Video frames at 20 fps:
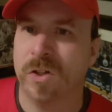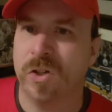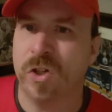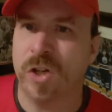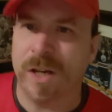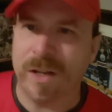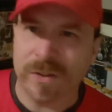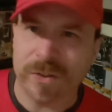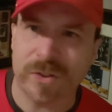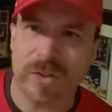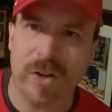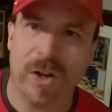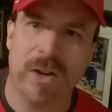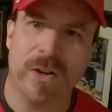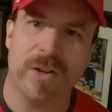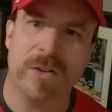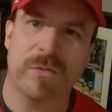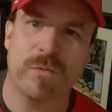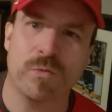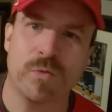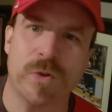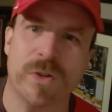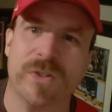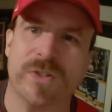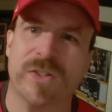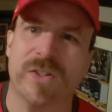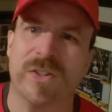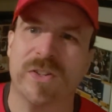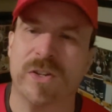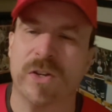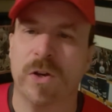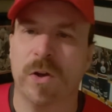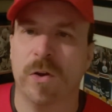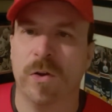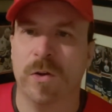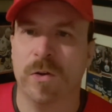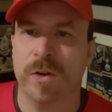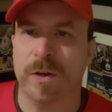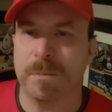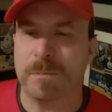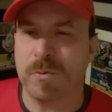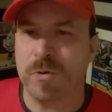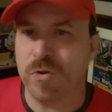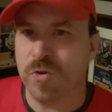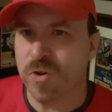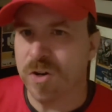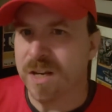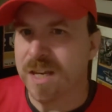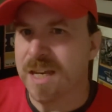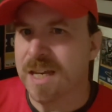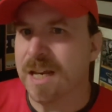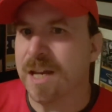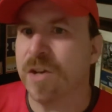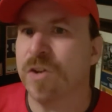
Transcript: Chael Sonnen recently called a pretty